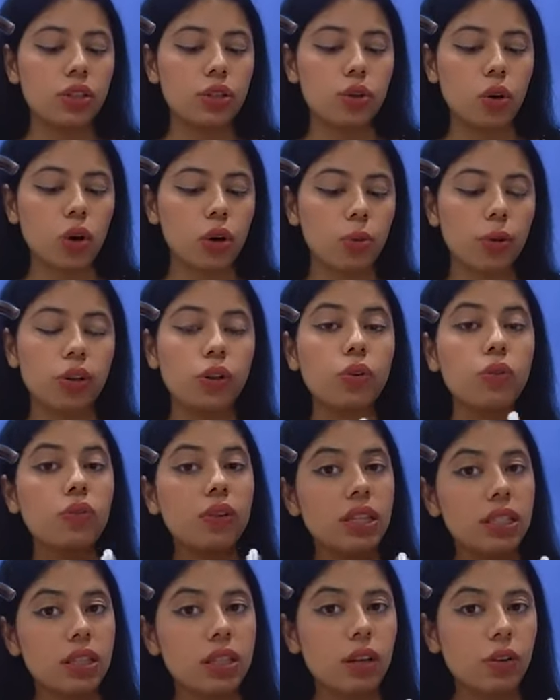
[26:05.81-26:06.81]
Let's talk about the
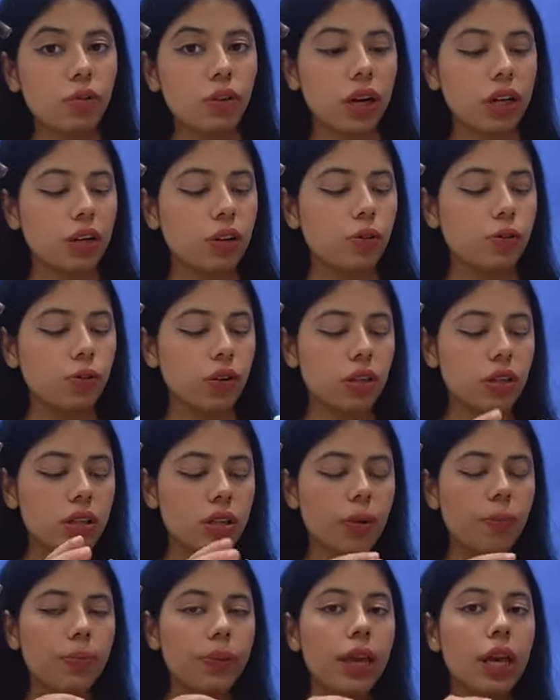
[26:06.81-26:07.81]
VC effector
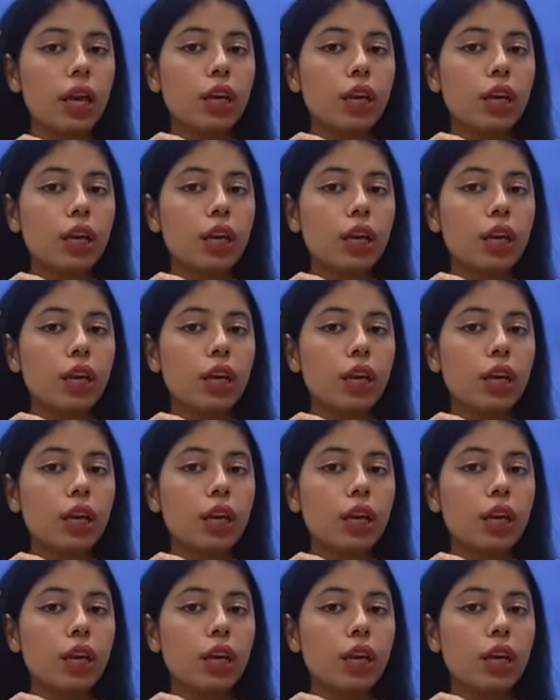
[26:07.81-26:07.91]
first.